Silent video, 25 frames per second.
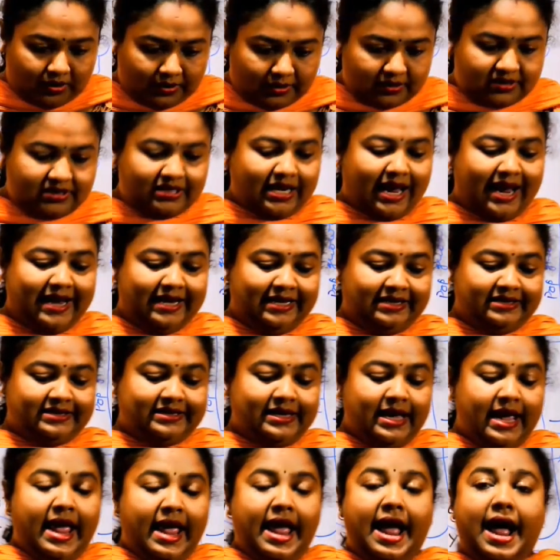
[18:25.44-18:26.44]
size
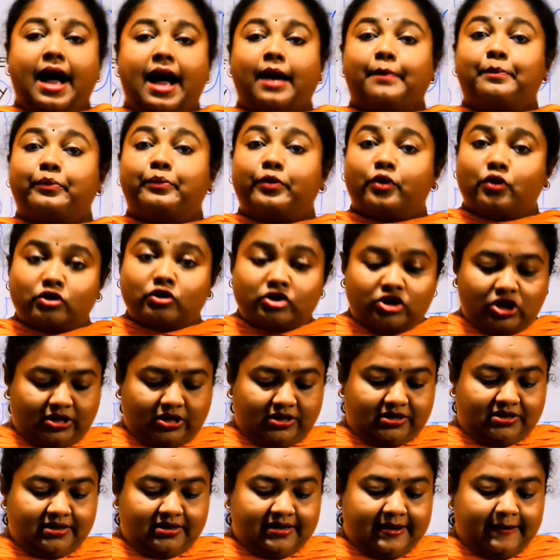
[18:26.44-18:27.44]

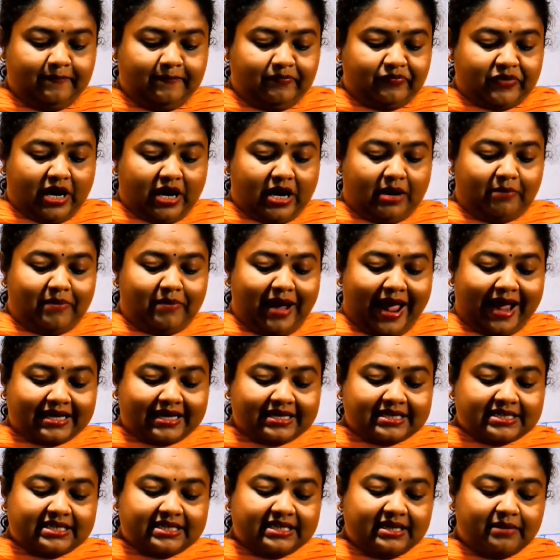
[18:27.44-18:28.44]
approaches a
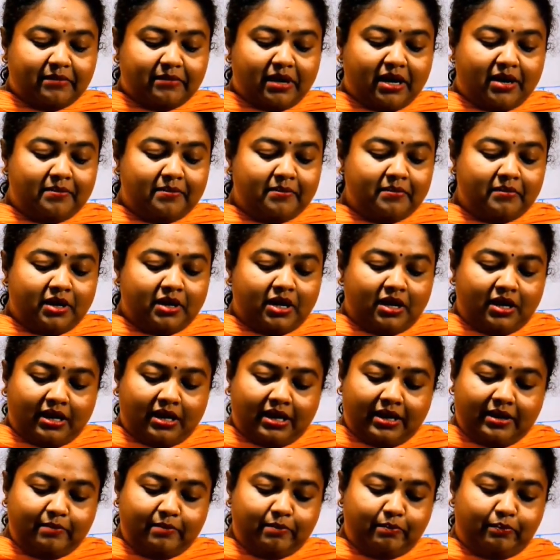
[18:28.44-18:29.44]
maximum
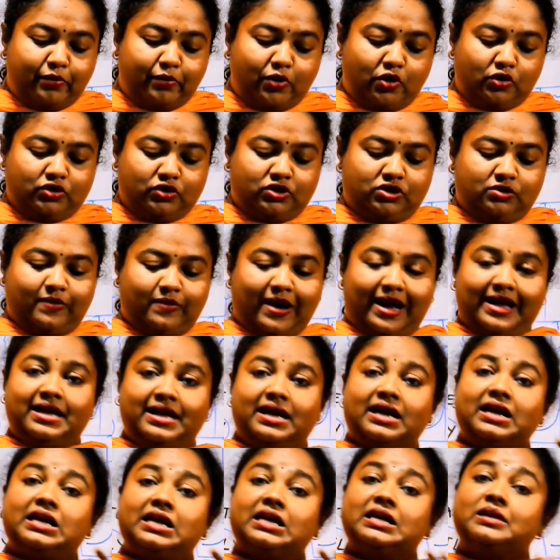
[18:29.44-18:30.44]
imposed by
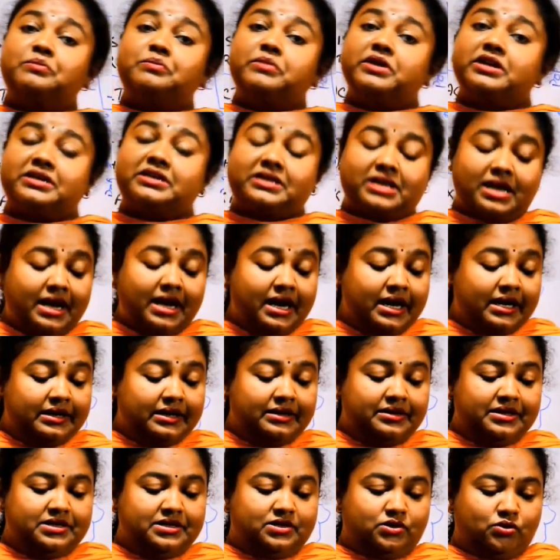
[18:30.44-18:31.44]
a limiting
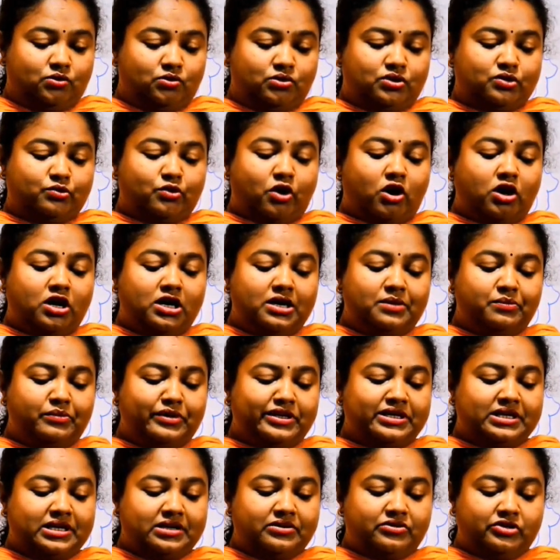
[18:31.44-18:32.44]
resource or
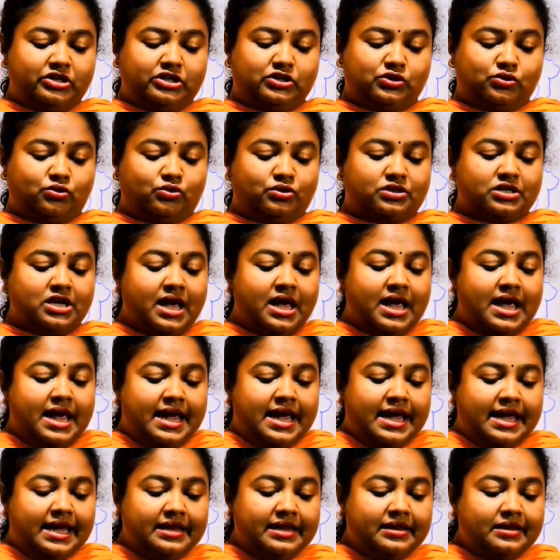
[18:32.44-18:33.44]
limited resource
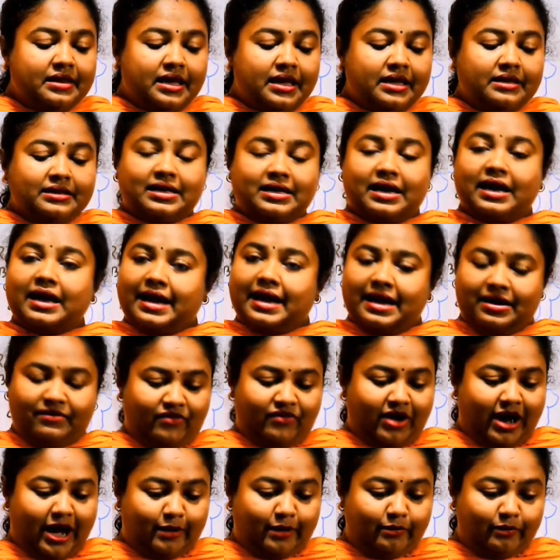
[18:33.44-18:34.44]
in the
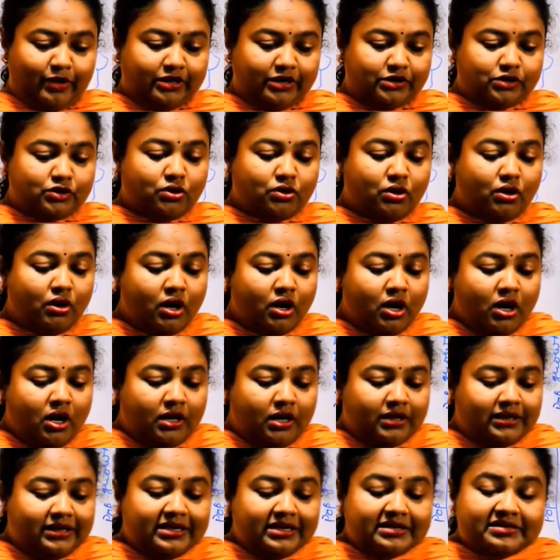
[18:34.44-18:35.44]
environment. So
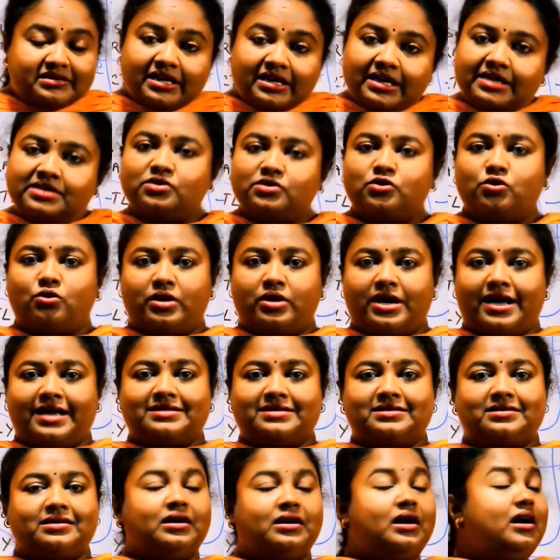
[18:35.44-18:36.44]
this is known
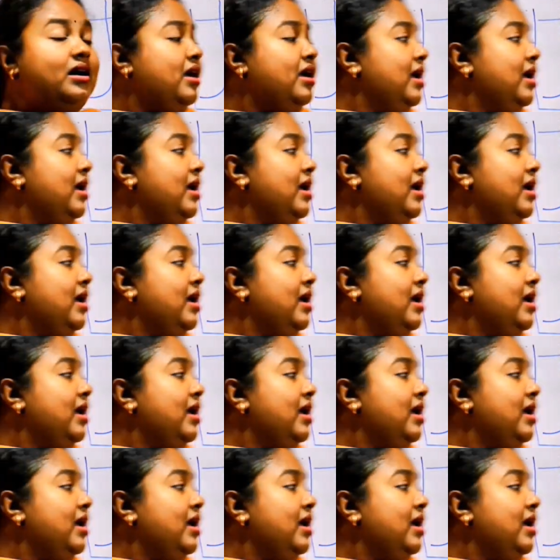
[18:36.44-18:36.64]
as the